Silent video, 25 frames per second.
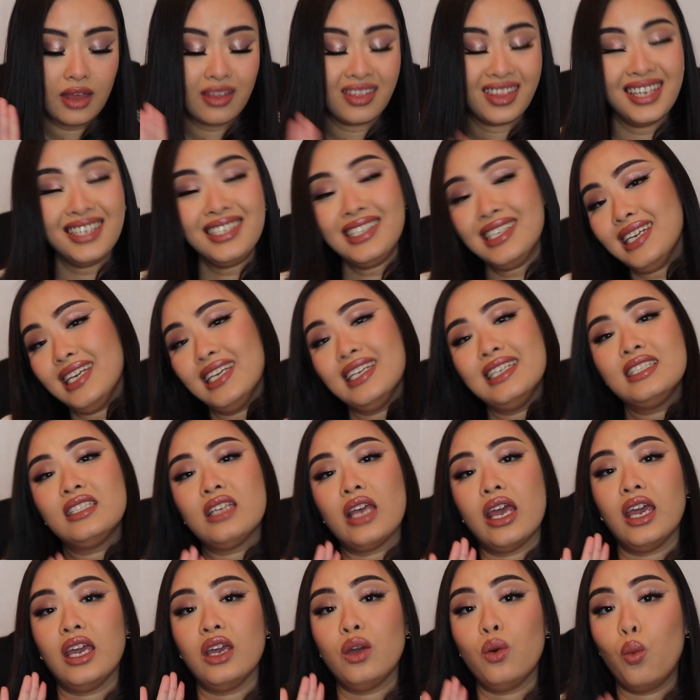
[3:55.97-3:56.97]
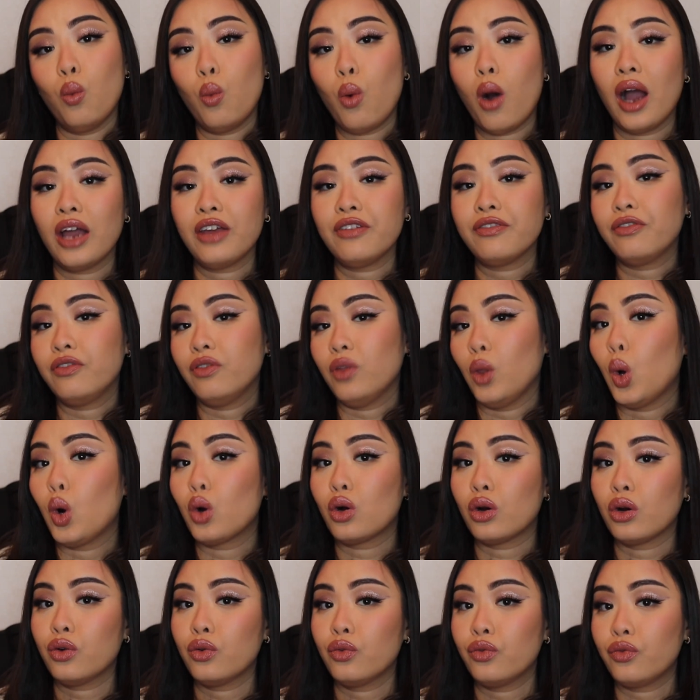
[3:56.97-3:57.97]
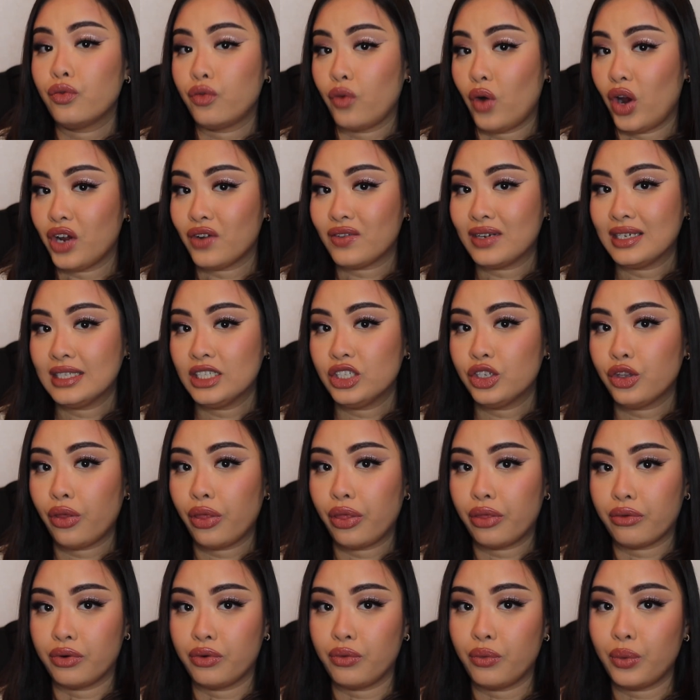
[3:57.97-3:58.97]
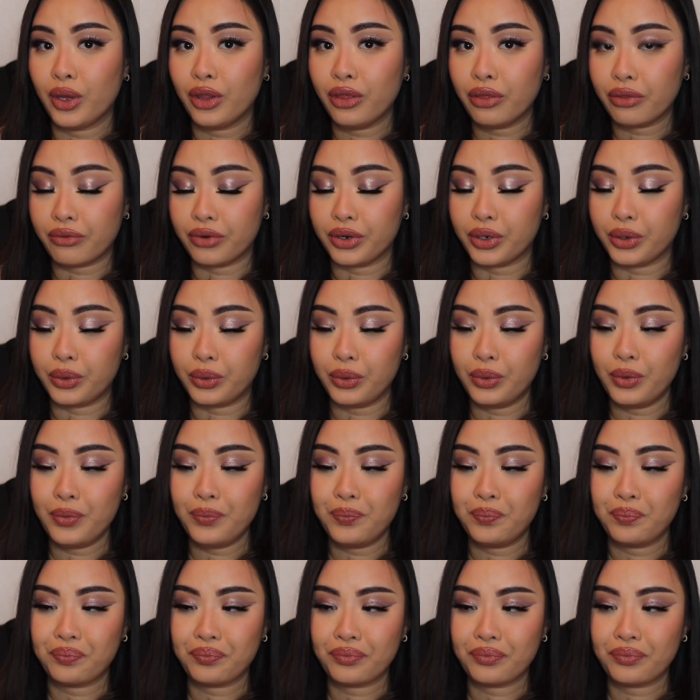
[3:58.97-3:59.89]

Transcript: This is a white floral fragrance through and through,